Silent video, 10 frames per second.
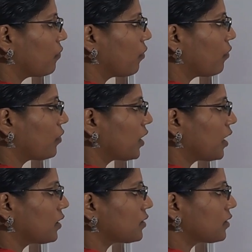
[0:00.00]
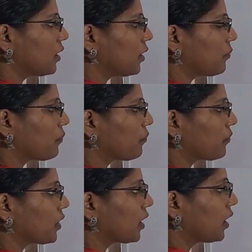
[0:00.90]
4ac
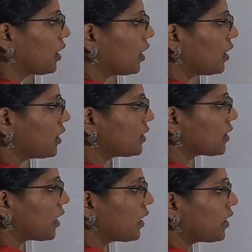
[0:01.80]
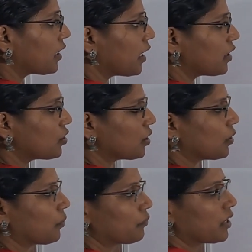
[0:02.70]
is greater than
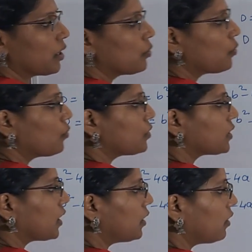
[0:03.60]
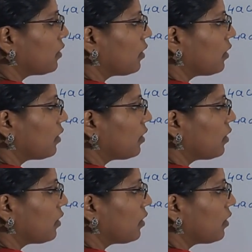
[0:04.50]
0. Roots are